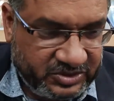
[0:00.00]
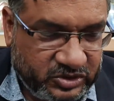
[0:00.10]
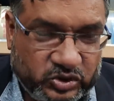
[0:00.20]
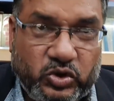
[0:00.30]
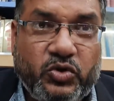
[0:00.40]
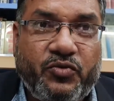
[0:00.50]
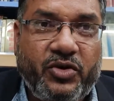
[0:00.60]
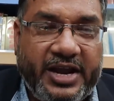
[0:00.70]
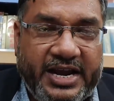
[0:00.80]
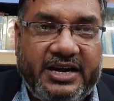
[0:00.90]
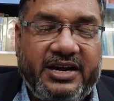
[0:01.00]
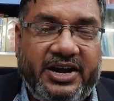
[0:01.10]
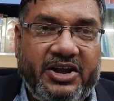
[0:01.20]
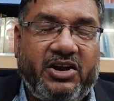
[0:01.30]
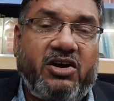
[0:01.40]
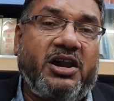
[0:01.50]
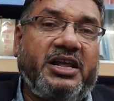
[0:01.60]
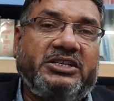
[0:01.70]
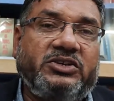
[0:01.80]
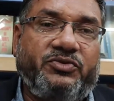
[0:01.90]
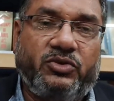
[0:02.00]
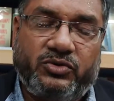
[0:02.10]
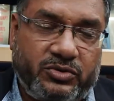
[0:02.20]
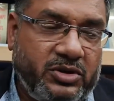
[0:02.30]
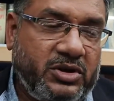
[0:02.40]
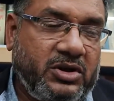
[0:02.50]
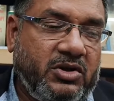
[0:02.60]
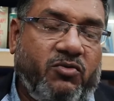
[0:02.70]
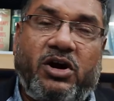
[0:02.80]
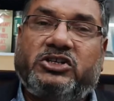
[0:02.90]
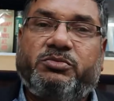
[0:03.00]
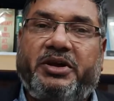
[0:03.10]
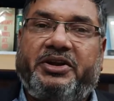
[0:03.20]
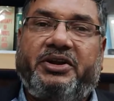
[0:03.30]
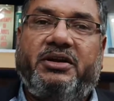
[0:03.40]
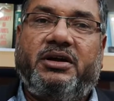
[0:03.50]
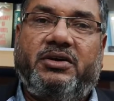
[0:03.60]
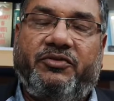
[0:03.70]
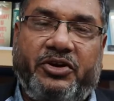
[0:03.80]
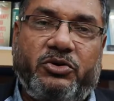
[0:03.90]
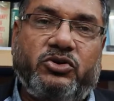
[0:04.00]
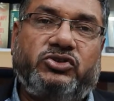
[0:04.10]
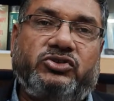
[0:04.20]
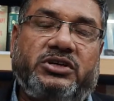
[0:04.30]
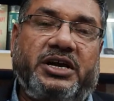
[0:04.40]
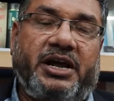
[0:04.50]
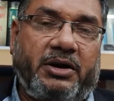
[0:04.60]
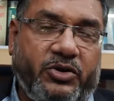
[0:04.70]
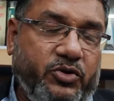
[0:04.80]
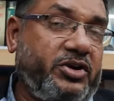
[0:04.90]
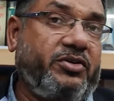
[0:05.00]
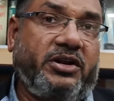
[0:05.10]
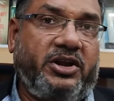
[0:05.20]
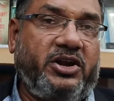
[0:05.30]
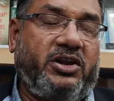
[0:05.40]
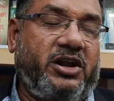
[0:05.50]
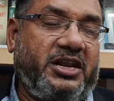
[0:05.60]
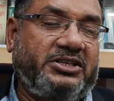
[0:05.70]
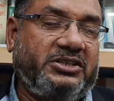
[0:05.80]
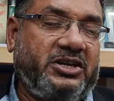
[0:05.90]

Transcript: So if you get legal knowledge, if you watch my videos and acquire your legal knowledge,